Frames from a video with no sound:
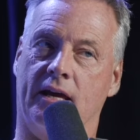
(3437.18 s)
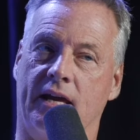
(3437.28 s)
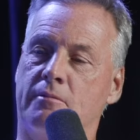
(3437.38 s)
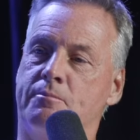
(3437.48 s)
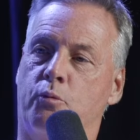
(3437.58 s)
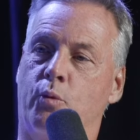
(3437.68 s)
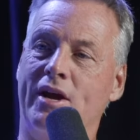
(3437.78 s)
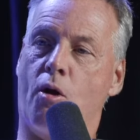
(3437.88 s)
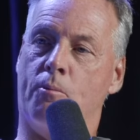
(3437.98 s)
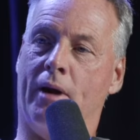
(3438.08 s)
in
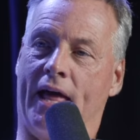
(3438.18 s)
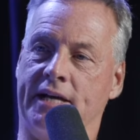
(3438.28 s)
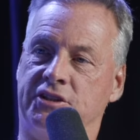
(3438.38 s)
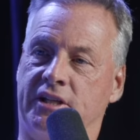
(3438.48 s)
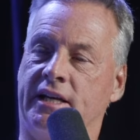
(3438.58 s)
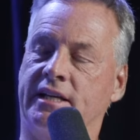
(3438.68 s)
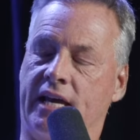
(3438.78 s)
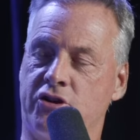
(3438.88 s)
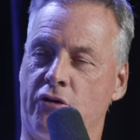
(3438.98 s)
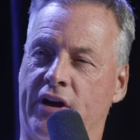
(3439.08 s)
we are blessed in
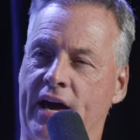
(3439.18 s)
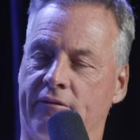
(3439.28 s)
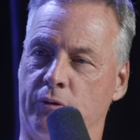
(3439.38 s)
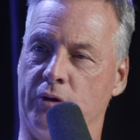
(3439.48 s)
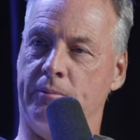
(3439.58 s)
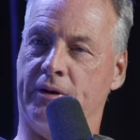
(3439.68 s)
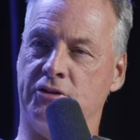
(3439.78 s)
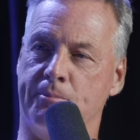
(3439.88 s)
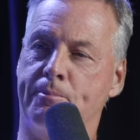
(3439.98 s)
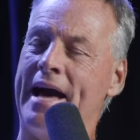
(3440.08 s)
Southern California
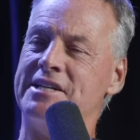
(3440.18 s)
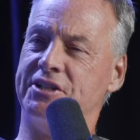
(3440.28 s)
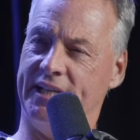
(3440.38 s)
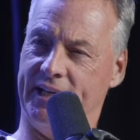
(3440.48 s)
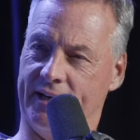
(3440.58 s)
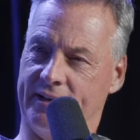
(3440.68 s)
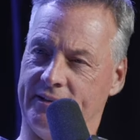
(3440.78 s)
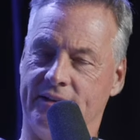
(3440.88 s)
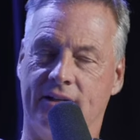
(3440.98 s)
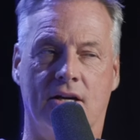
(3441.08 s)
because in Pasadena
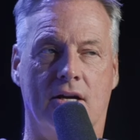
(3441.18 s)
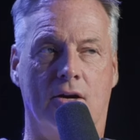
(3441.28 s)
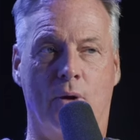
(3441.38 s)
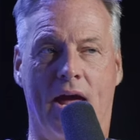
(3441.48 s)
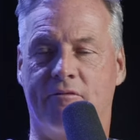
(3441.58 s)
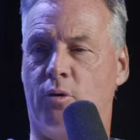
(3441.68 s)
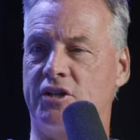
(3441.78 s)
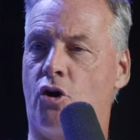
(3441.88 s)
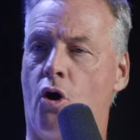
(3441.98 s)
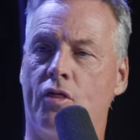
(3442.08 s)
we have what
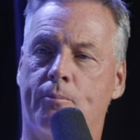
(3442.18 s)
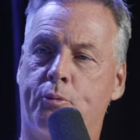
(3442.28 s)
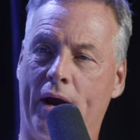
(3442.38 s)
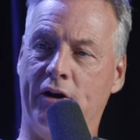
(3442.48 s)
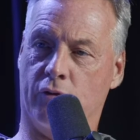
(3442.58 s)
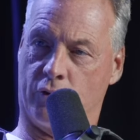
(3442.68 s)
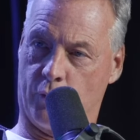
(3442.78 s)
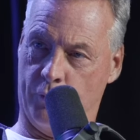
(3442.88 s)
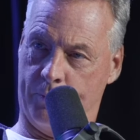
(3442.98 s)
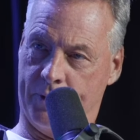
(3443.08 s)
is called the Prader
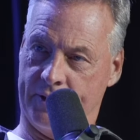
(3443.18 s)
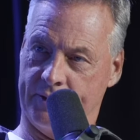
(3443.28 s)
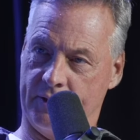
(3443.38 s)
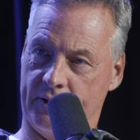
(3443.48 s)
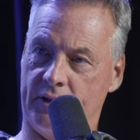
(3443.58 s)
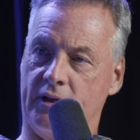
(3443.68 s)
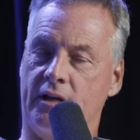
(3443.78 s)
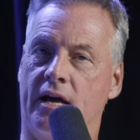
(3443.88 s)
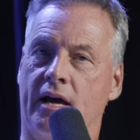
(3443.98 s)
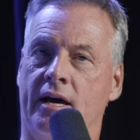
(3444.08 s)
Group. Hmm.
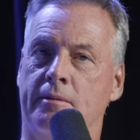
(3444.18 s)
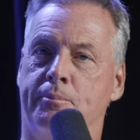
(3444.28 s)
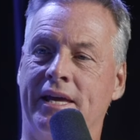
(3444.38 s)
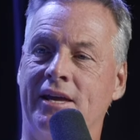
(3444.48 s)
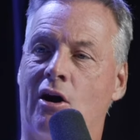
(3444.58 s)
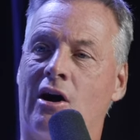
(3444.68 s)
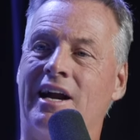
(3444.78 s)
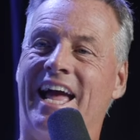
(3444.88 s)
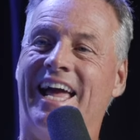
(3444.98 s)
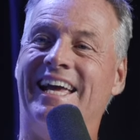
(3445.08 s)
Uh, P R
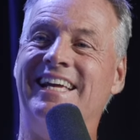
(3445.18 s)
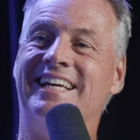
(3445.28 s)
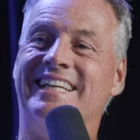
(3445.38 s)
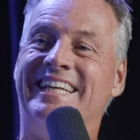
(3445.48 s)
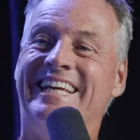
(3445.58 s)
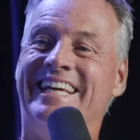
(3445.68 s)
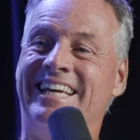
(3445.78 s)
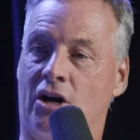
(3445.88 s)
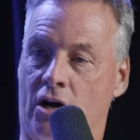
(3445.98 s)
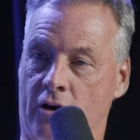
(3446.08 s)
A D
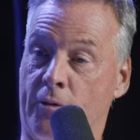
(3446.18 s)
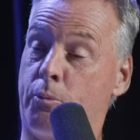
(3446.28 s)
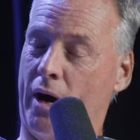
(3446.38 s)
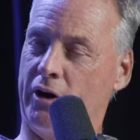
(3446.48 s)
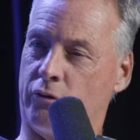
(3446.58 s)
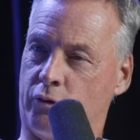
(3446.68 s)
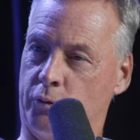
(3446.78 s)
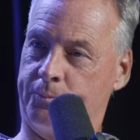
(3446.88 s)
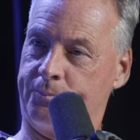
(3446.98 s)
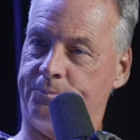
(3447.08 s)
E R, the Prader mm -hmm.
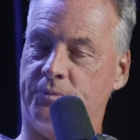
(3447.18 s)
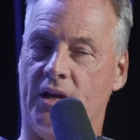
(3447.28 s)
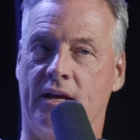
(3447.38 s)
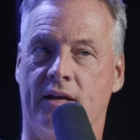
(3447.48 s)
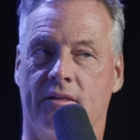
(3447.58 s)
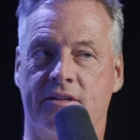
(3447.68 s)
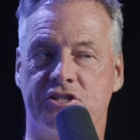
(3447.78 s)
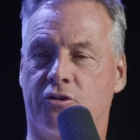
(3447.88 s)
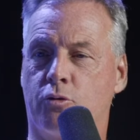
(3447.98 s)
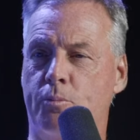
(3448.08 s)
Group. This
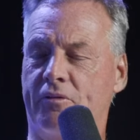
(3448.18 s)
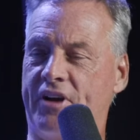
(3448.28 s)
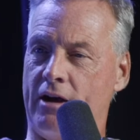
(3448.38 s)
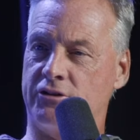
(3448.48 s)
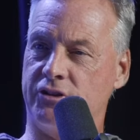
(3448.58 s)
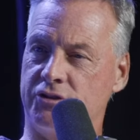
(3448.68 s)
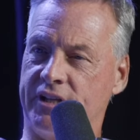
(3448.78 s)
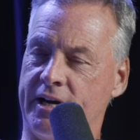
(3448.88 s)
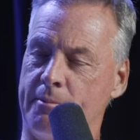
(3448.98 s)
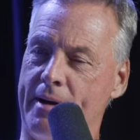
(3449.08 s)
is a group of counselors
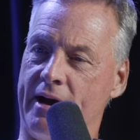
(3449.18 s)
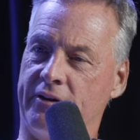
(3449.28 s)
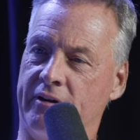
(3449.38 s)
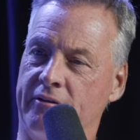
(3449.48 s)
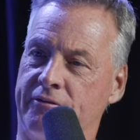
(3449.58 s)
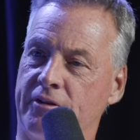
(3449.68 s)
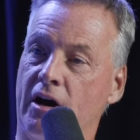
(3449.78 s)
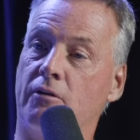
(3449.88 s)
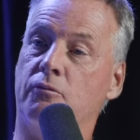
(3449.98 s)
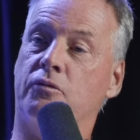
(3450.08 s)
that come out of
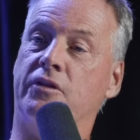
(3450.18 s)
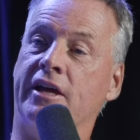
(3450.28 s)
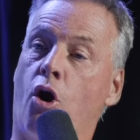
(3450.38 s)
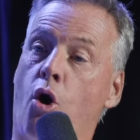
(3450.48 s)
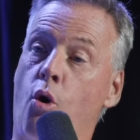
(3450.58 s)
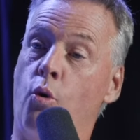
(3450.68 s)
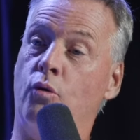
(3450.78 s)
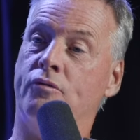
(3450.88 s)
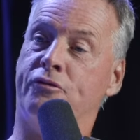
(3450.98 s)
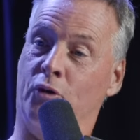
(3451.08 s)
uh, the
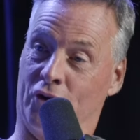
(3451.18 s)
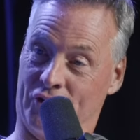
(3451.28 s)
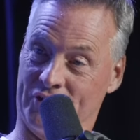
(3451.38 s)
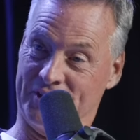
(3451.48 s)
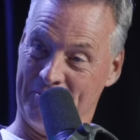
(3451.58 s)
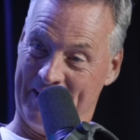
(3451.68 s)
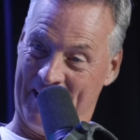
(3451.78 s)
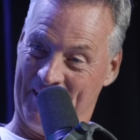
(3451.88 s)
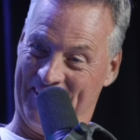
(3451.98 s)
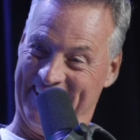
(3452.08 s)
old Fuller Seminary.